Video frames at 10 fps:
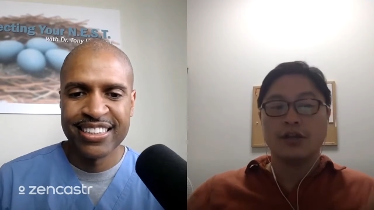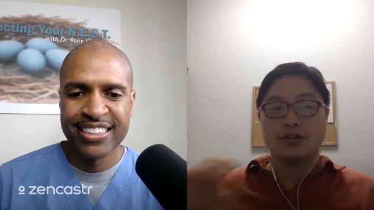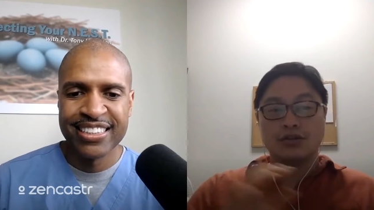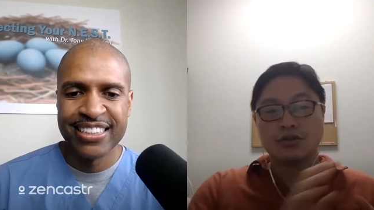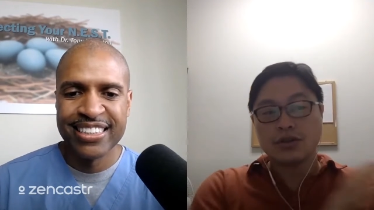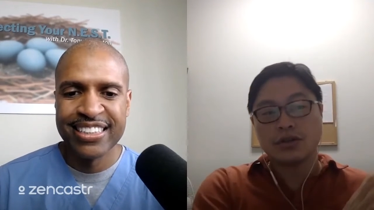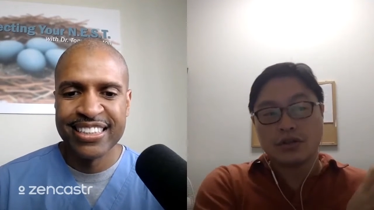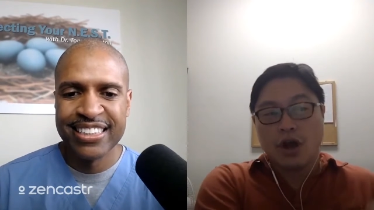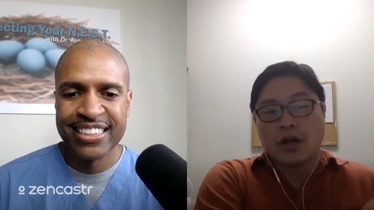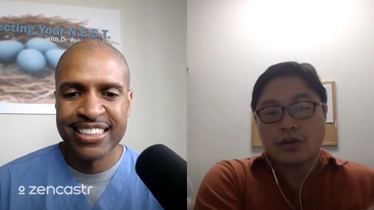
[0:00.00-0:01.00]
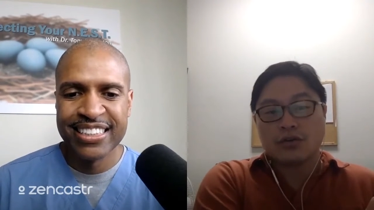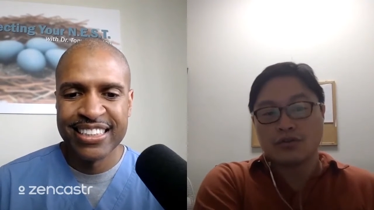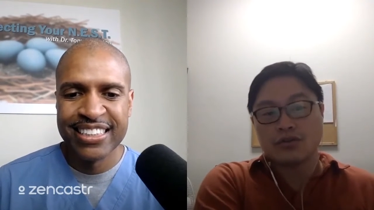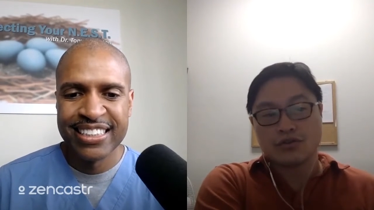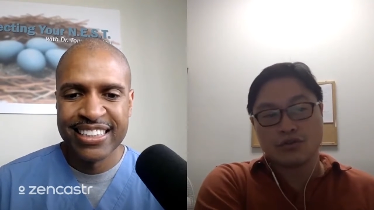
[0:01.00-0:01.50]
Speaker 1: You could not go
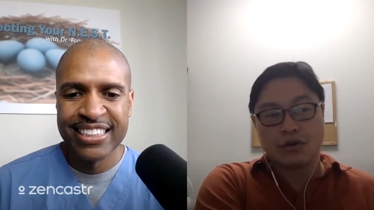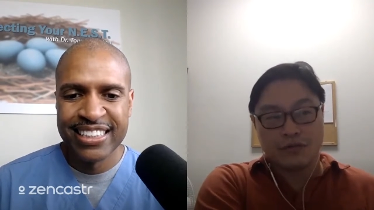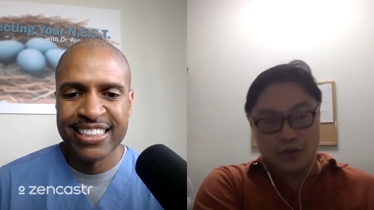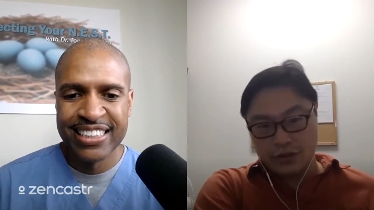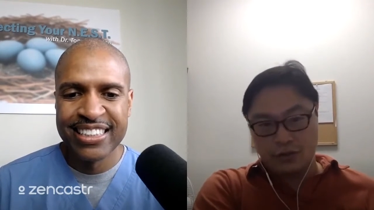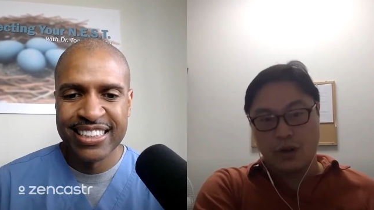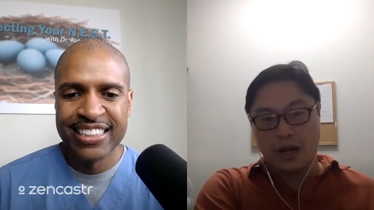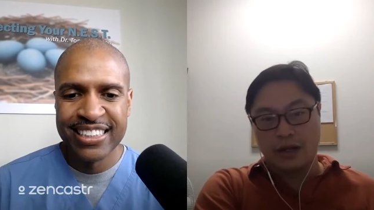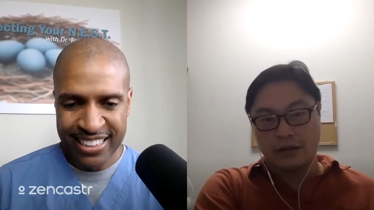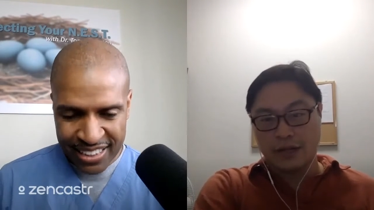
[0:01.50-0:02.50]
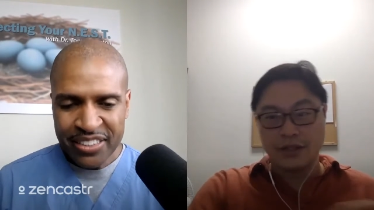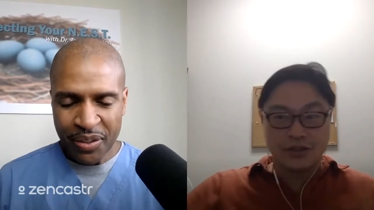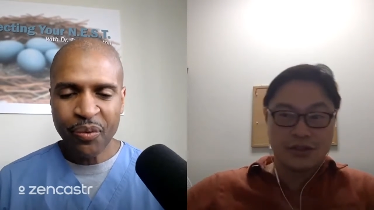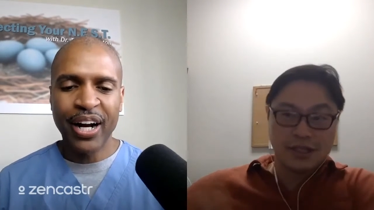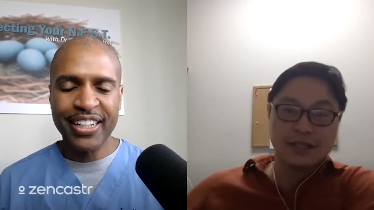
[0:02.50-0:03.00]
to the store for a little while and
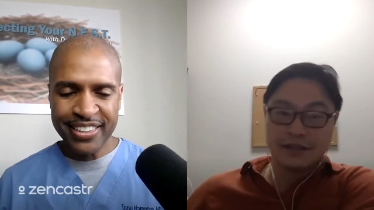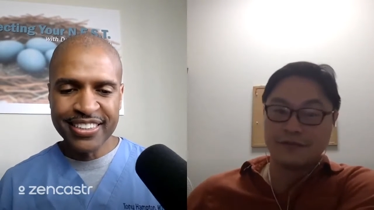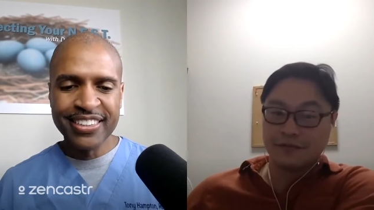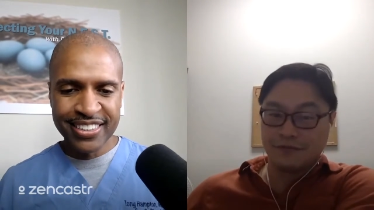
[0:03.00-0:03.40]
just eat the